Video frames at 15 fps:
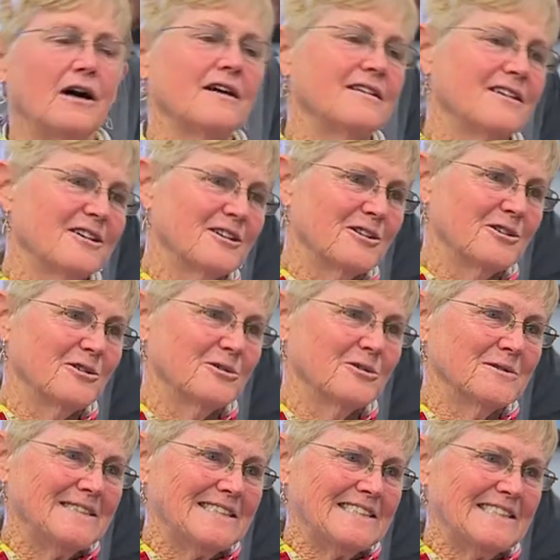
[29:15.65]
I
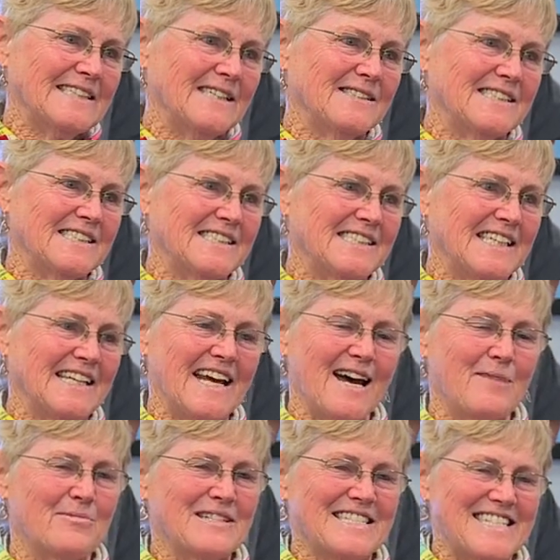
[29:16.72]
know. It
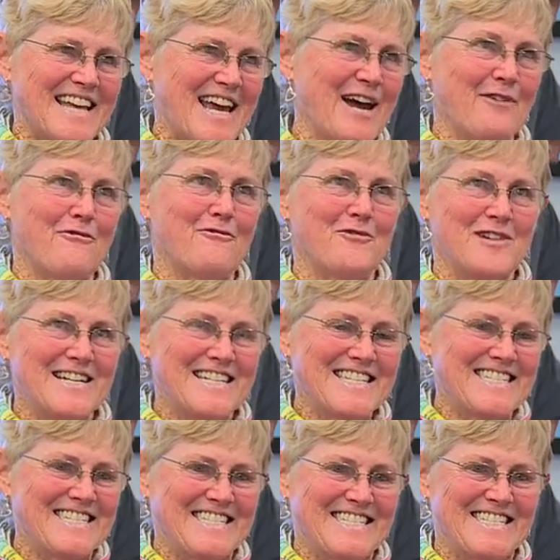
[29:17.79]
happens every
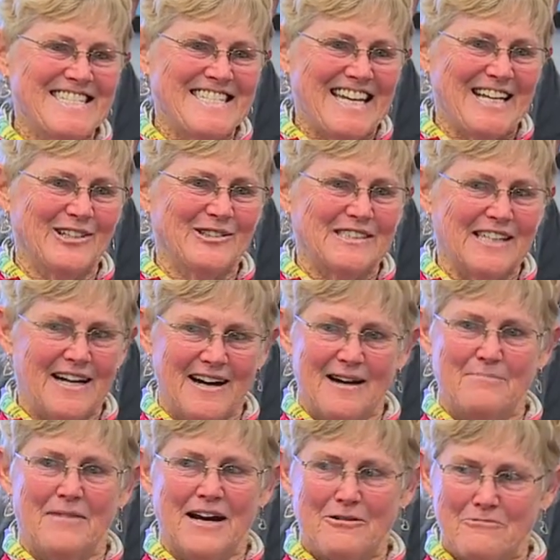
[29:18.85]
single
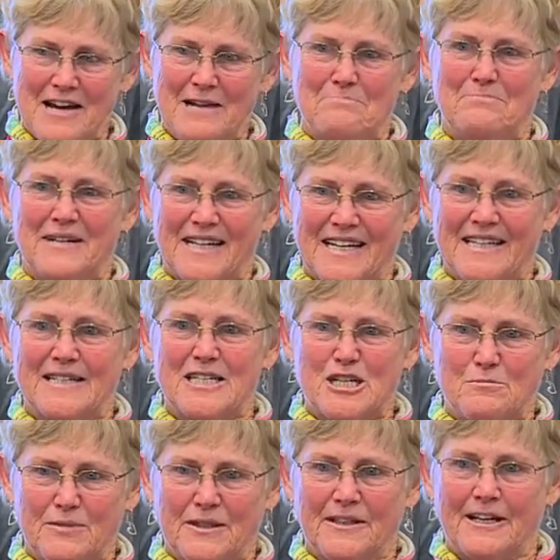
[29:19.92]
time my red bucket is
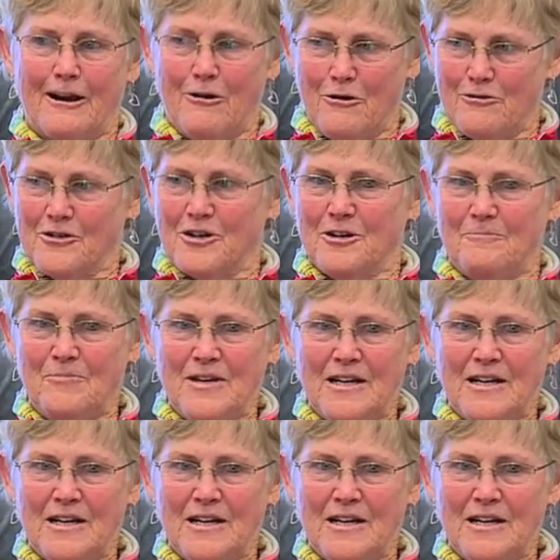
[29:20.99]
spilling over.